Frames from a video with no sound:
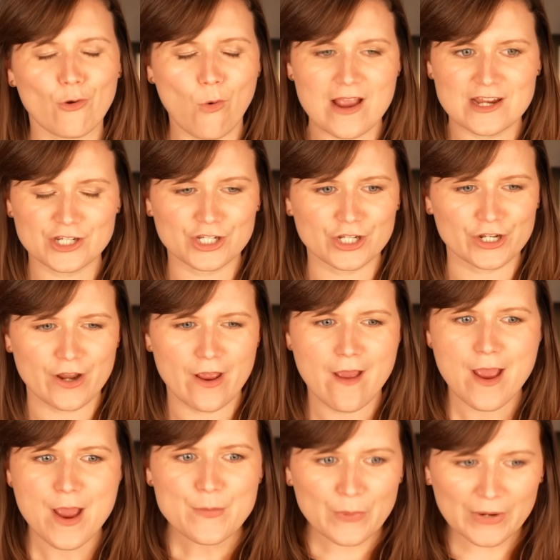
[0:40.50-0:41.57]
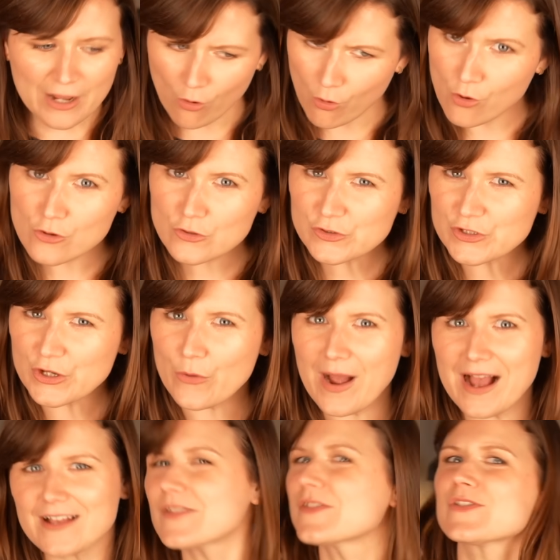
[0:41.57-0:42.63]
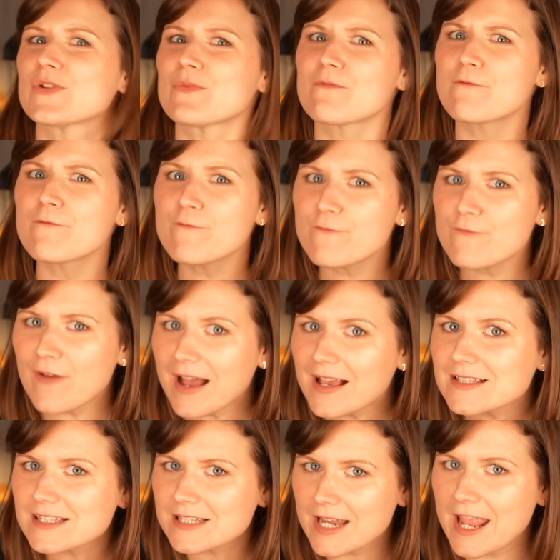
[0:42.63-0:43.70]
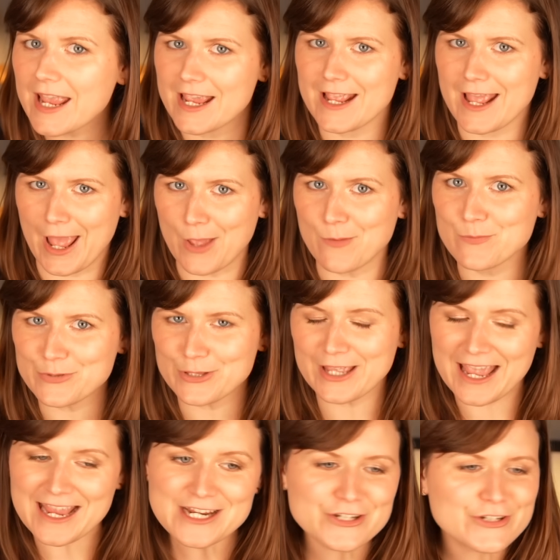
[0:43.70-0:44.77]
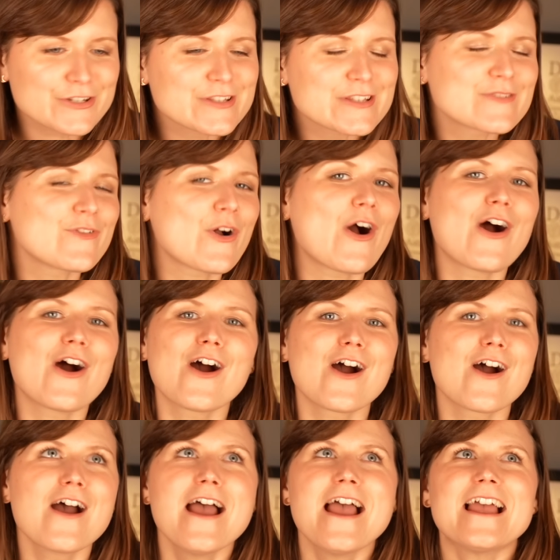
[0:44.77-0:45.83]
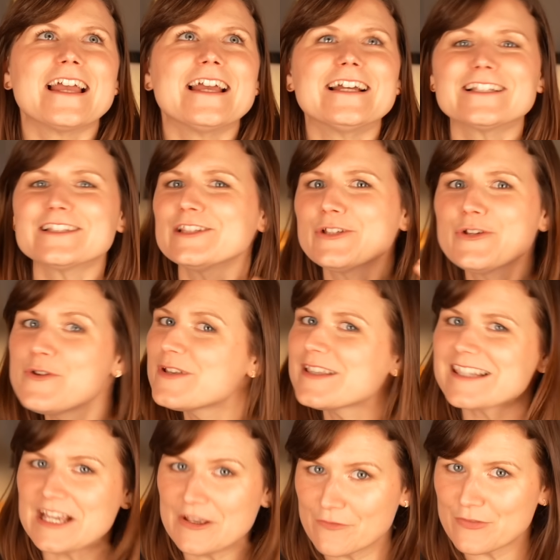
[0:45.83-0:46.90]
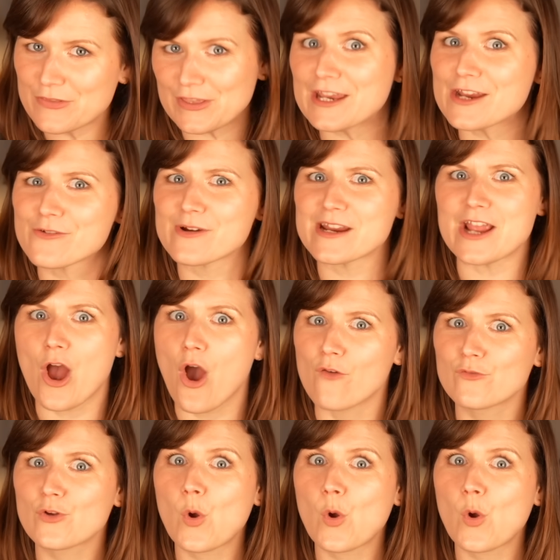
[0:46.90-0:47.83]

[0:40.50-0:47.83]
question, but it also has some fascinating implications for our elusive theory of